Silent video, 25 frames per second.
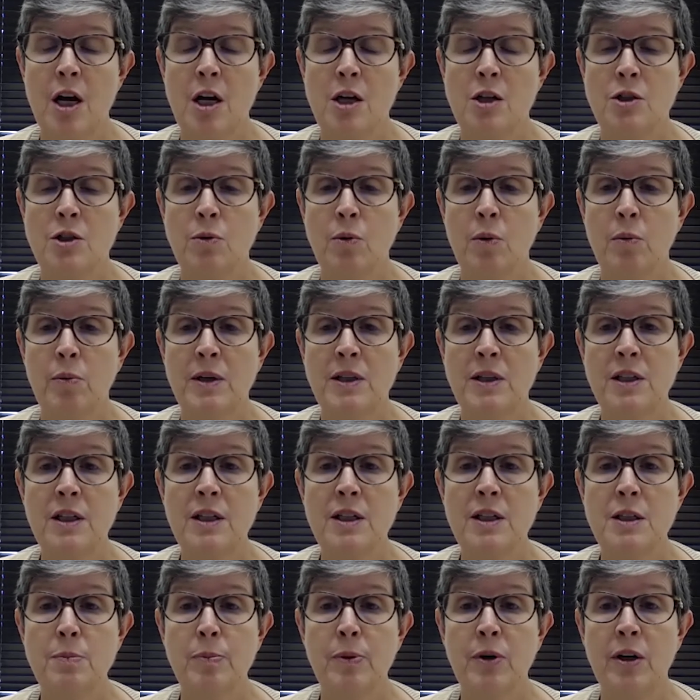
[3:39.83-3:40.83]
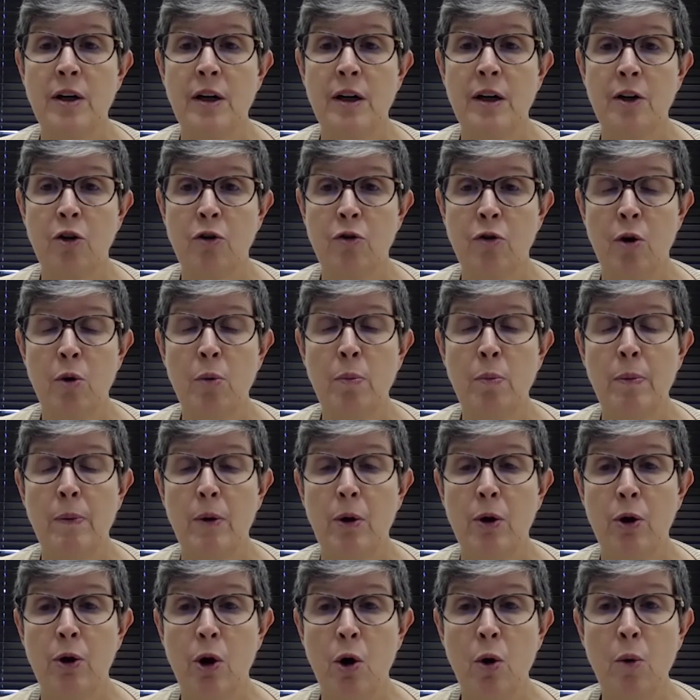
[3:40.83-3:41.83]
So what we did is put a
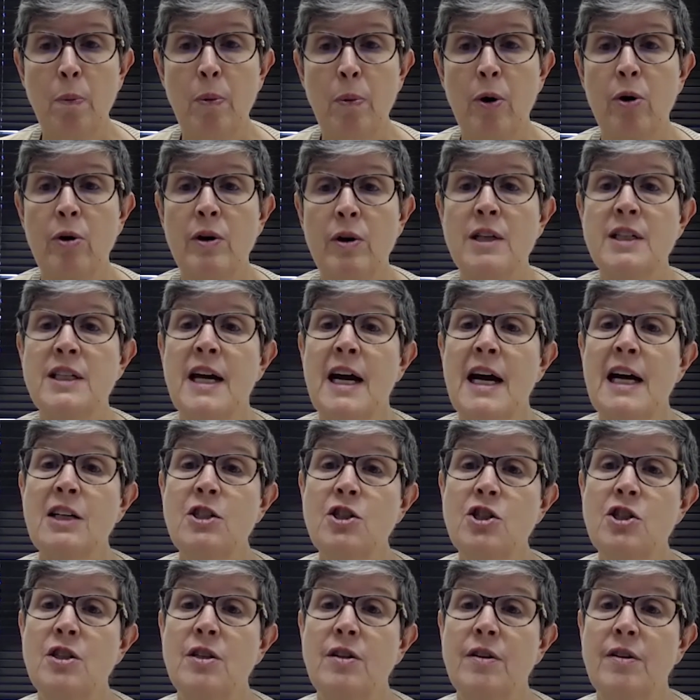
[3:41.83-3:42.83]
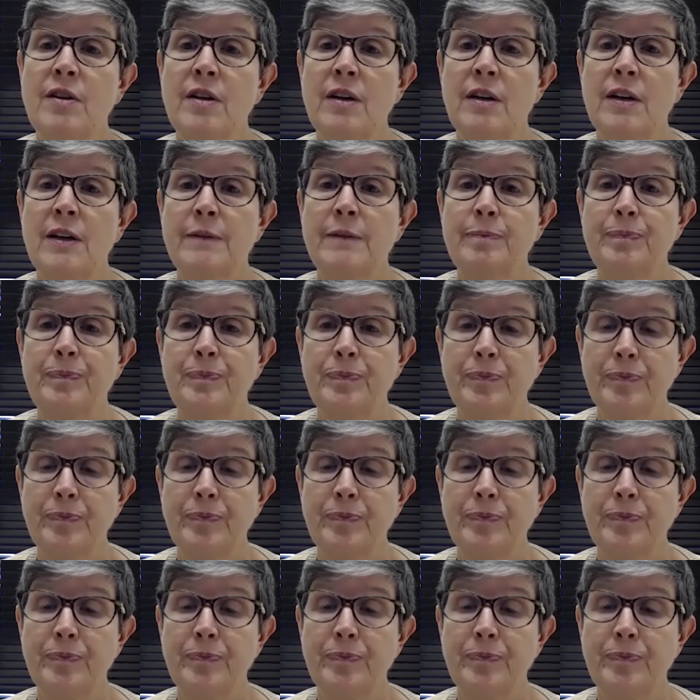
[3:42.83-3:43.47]
GoPro attached to the